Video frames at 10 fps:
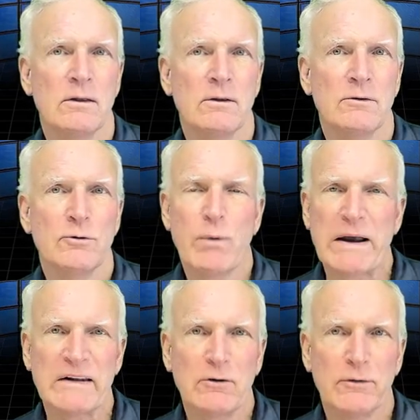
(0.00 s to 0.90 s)
So
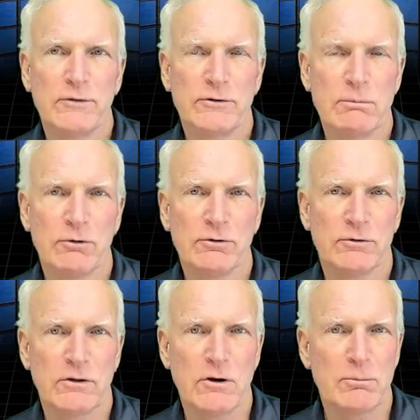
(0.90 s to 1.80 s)
write out all these
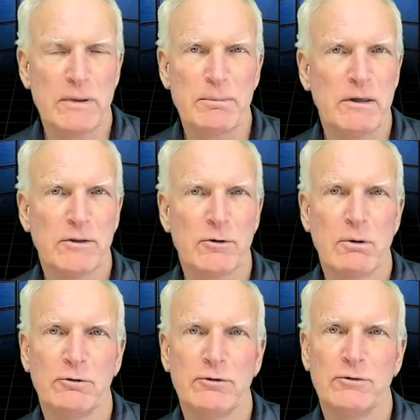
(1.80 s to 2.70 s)
emotions, and there may be other
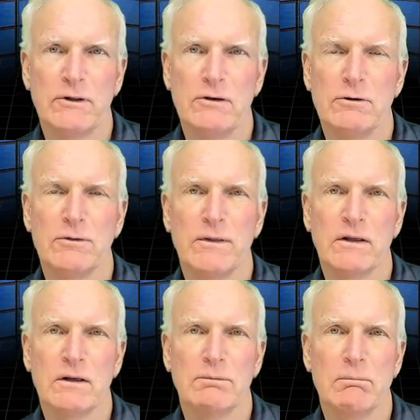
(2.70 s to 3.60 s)
emotions that you can
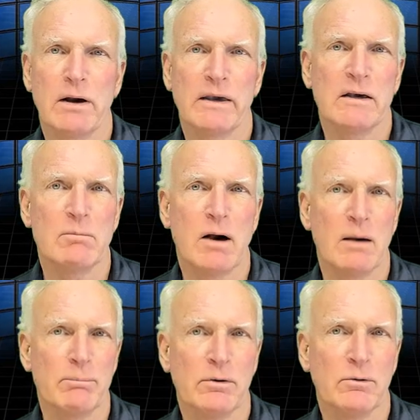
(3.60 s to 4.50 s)
think of that might come
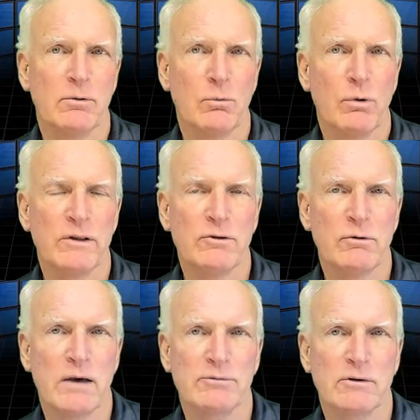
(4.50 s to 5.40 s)
up when you
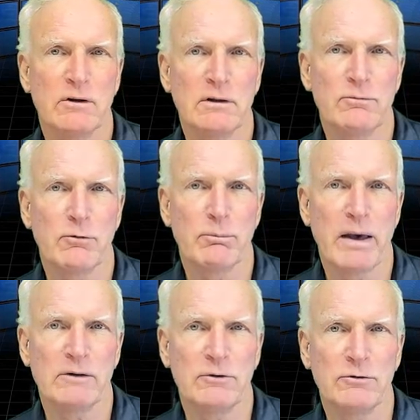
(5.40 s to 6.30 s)
have to deliver
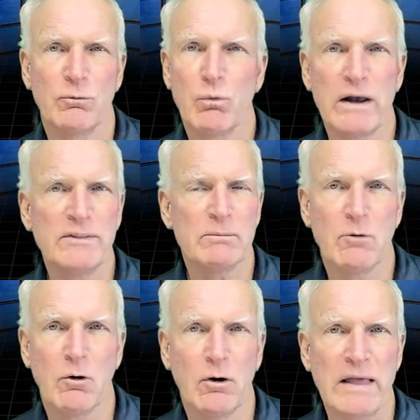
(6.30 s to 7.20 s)
bad news, and write them
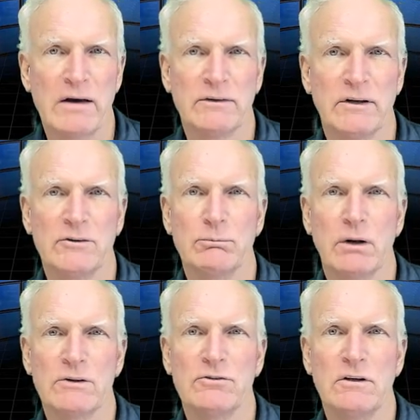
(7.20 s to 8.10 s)
all out in as
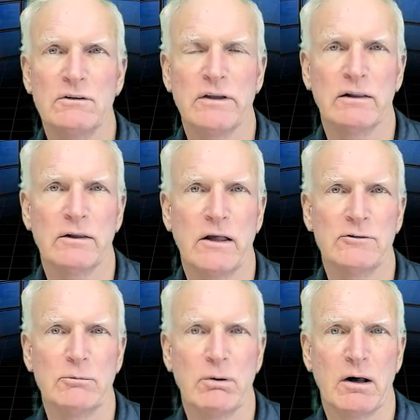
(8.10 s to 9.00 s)
much detail as
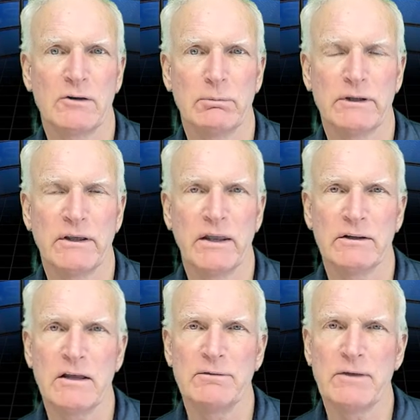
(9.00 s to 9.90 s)
you possibly can.
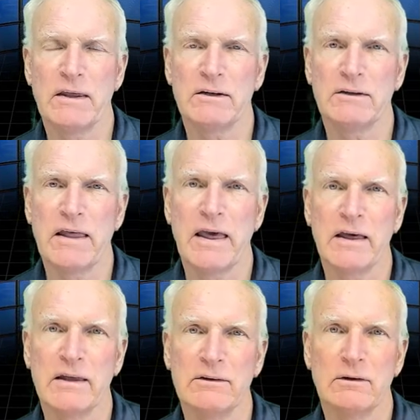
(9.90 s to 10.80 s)
And if, and,
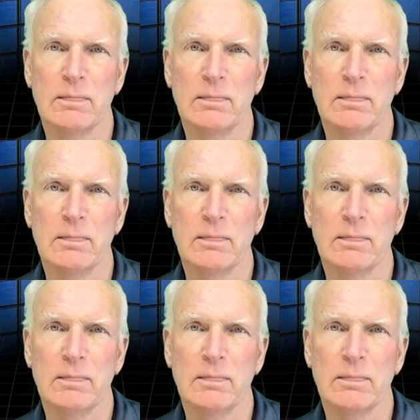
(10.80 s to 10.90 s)
and,